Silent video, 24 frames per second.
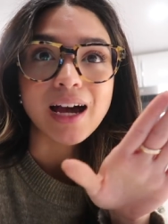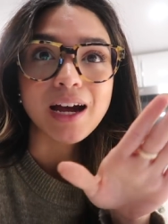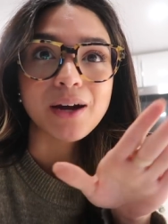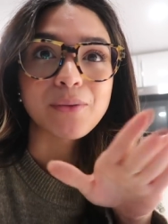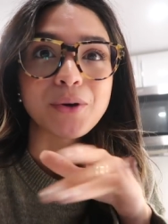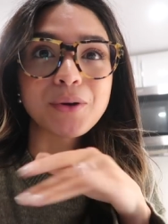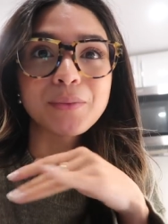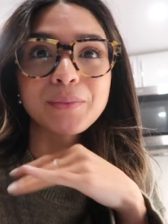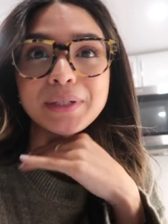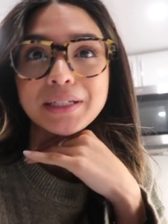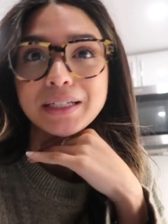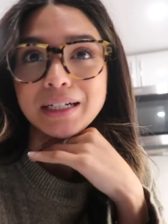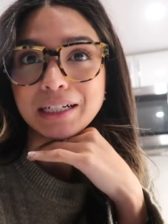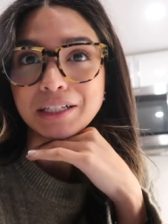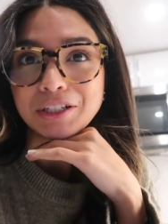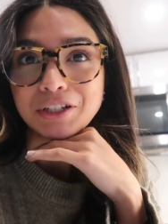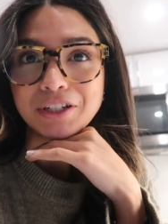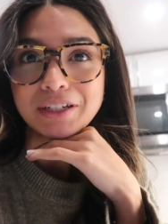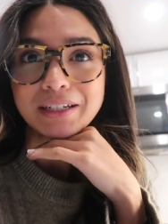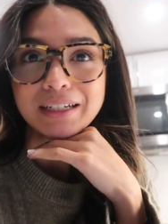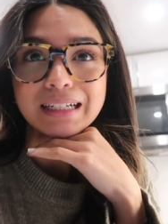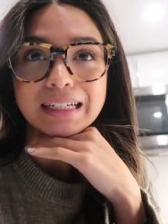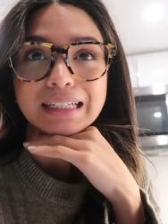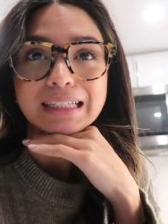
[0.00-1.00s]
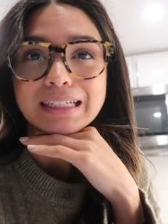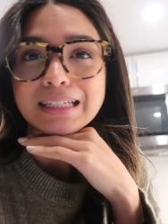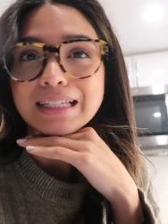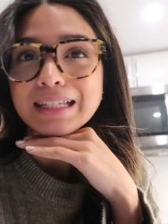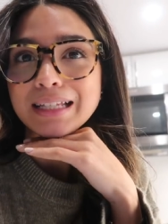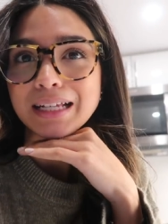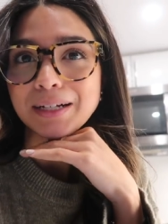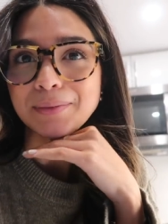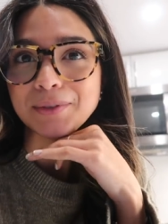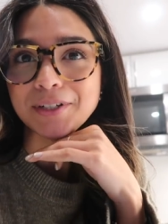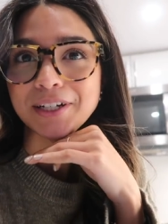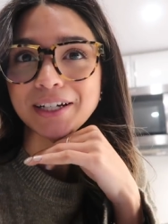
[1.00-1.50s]
I won't be touching this
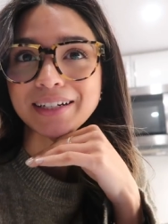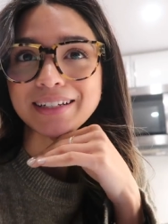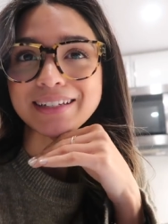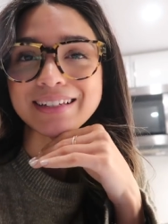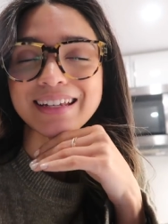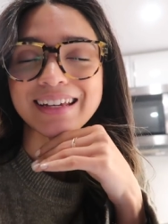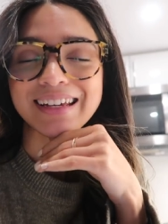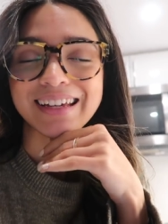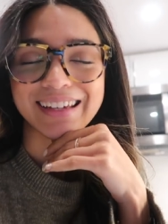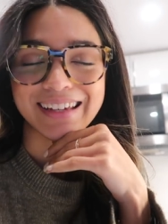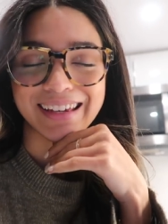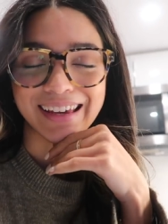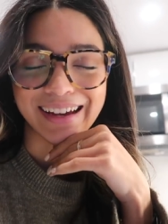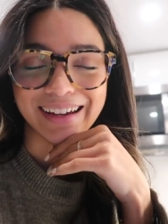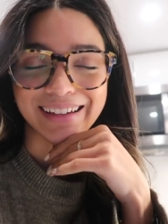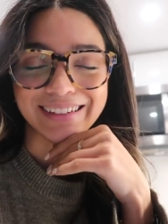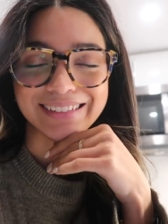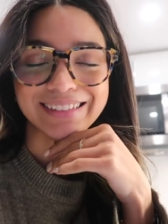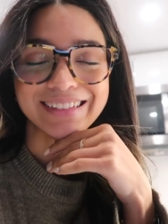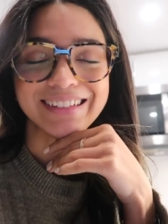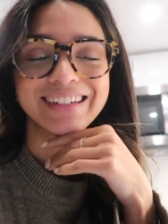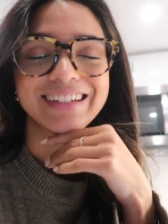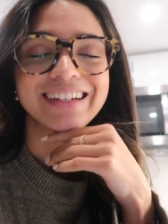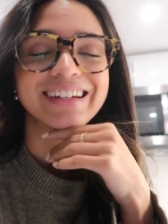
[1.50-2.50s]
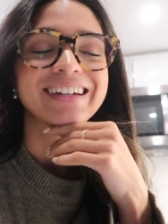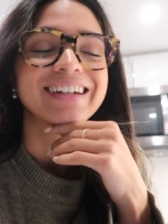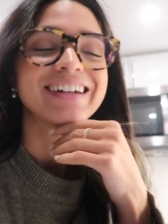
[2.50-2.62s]
subject again.